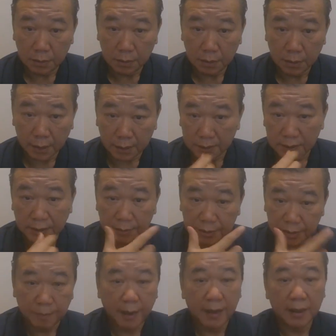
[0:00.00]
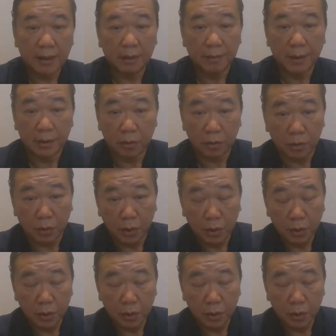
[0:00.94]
And some smile come back to